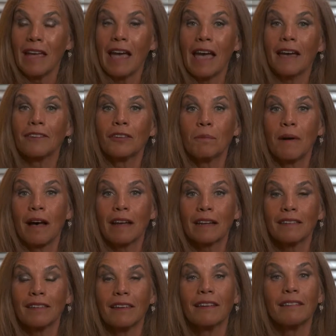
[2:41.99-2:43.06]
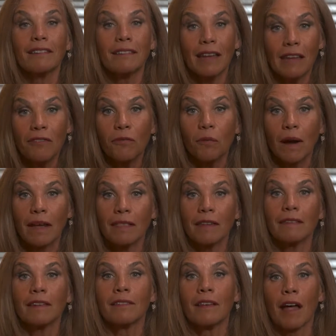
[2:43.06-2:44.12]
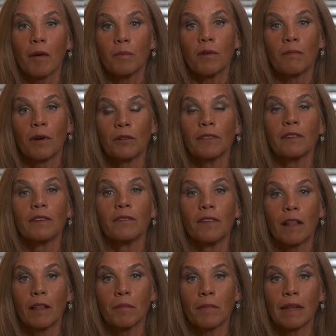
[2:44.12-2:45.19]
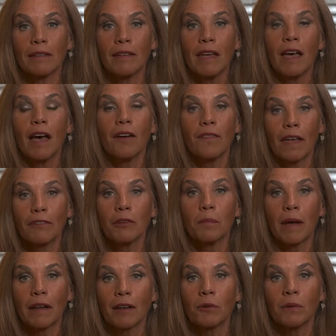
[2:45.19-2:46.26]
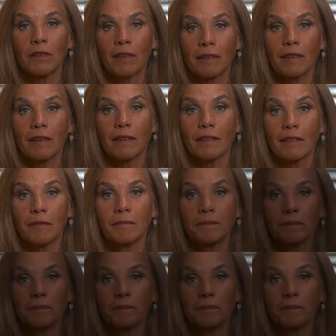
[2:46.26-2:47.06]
antibiotics in a safe way that does not promote the development of antibiotic resistance.